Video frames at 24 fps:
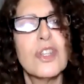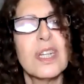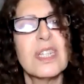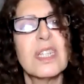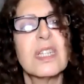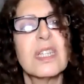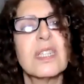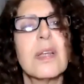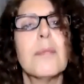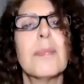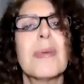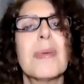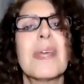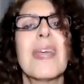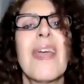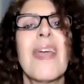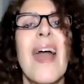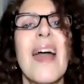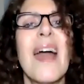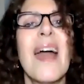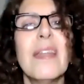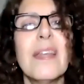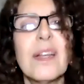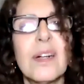just as a
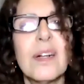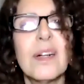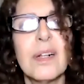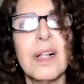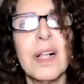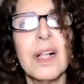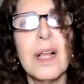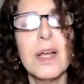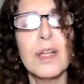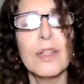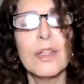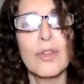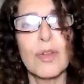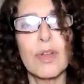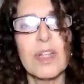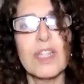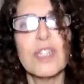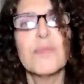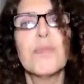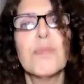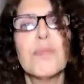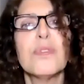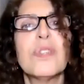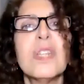mechanical
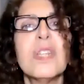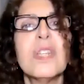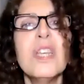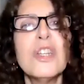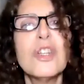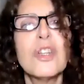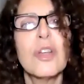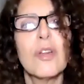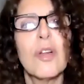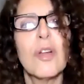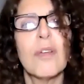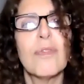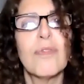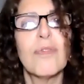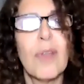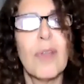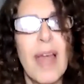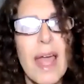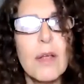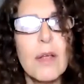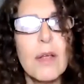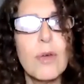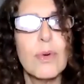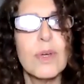transposition of
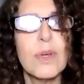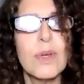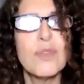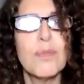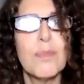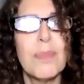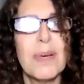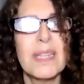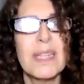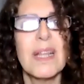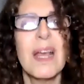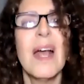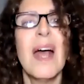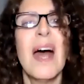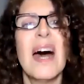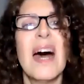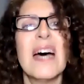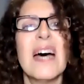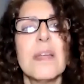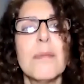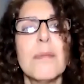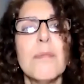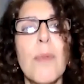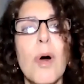language, but
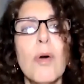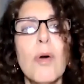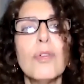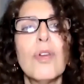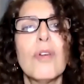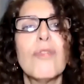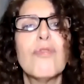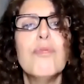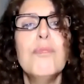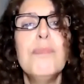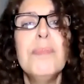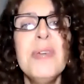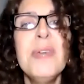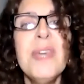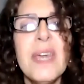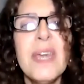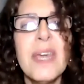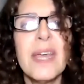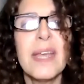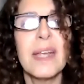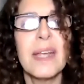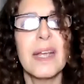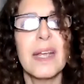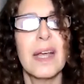as a mode of
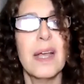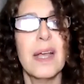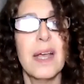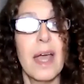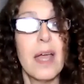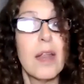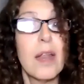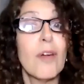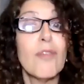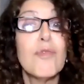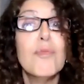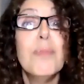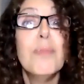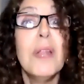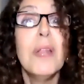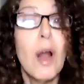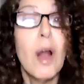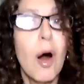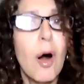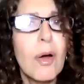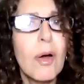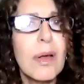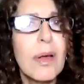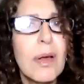being and of
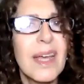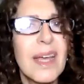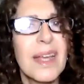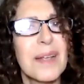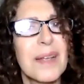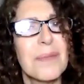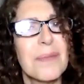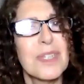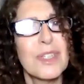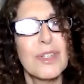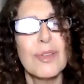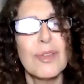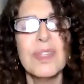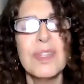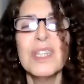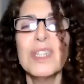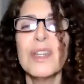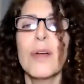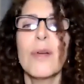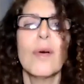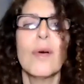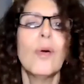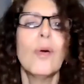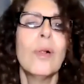belonging. So these
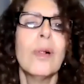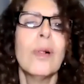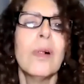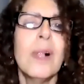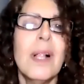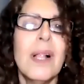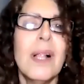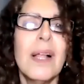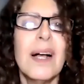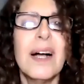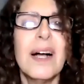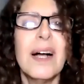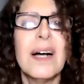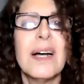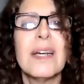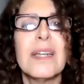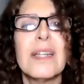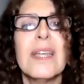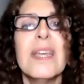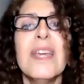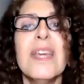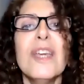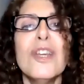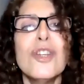are all
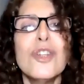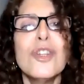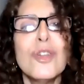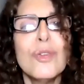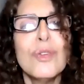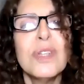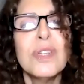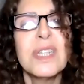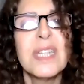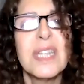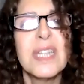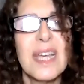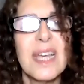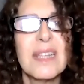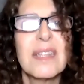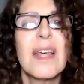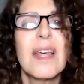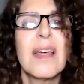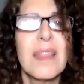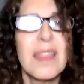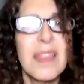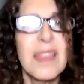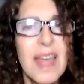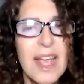issues that,
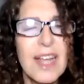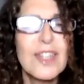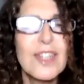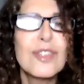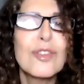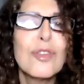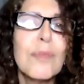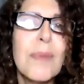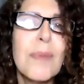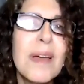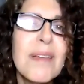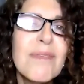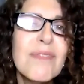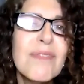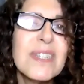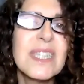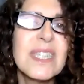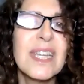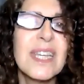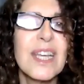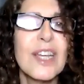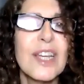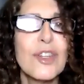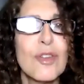thanks to my
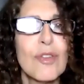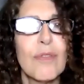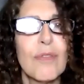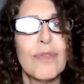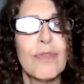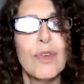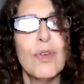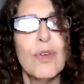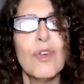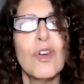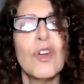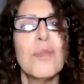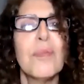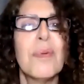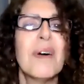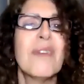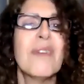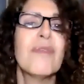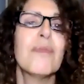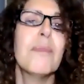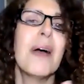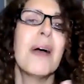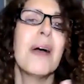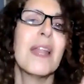investigation of Europe,
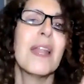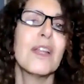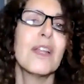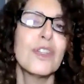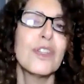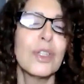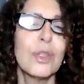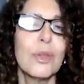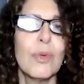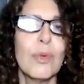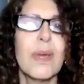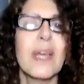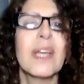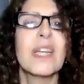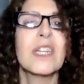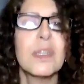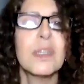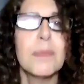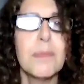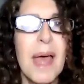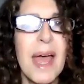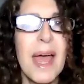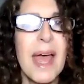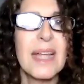I've managed to
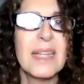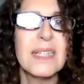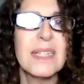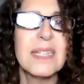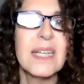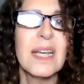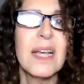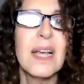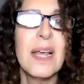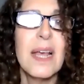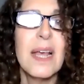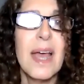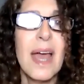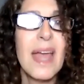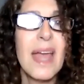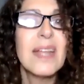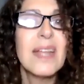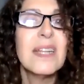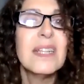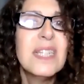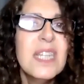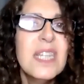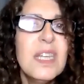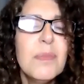expand
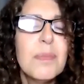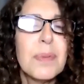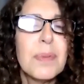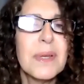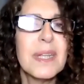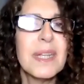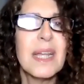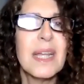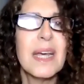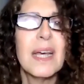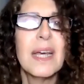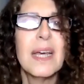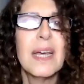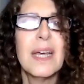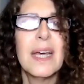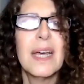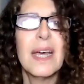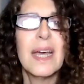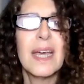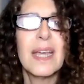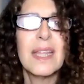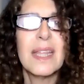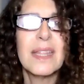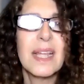and deepen,
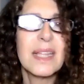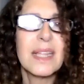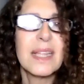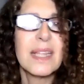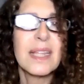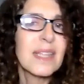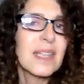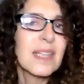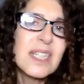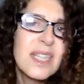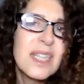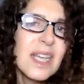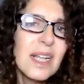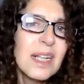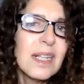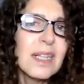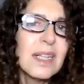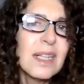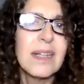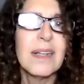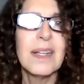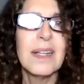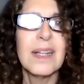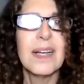and that
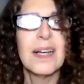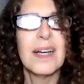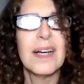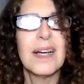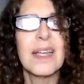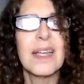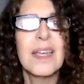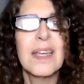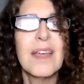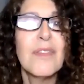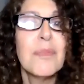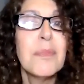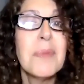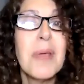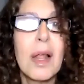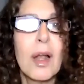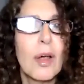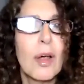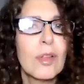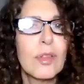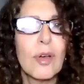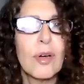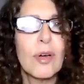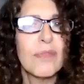still give me a
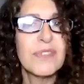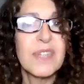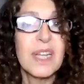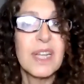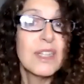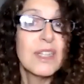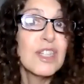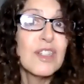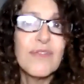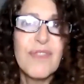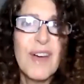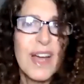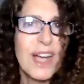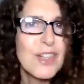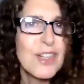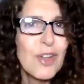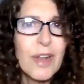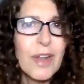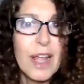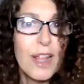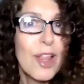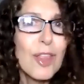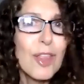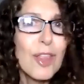lot of
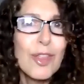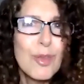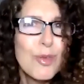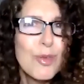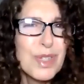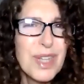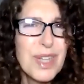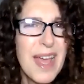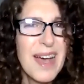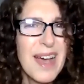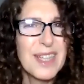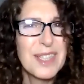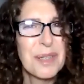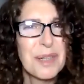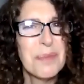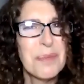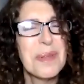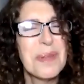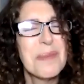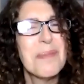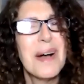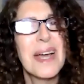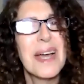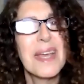satisfaction and enthusiasm
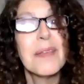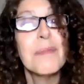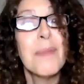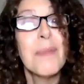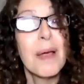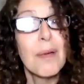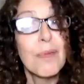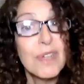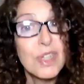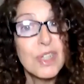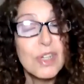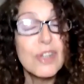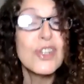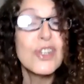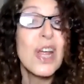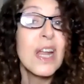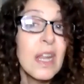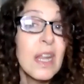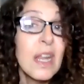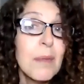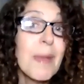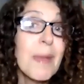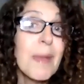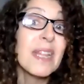in my research
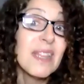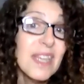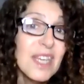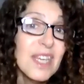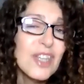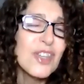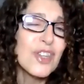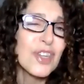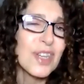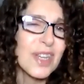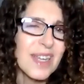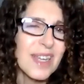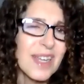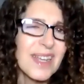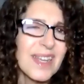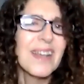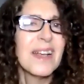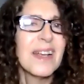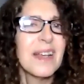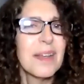and in my teaching.